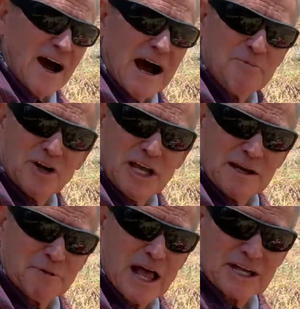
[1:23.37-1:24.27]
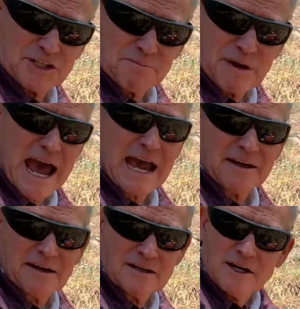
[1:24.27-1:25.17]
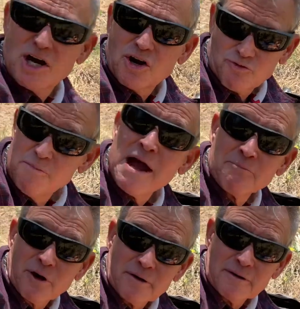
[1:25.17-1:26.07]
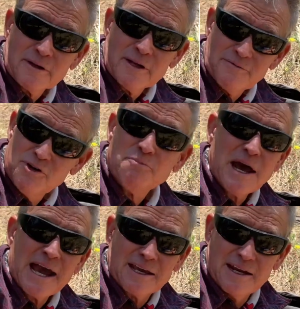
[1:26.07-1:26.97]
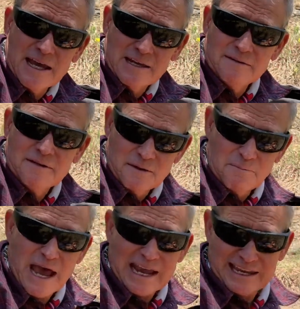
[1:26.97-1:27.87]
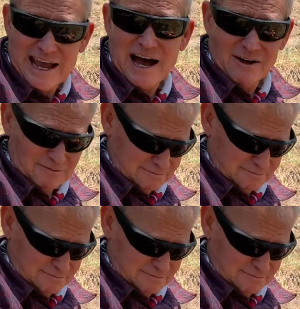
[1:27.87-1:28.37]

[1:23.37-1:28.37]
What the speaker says: I put it in a plastic bag. Remember, if you pack it in, pack it out.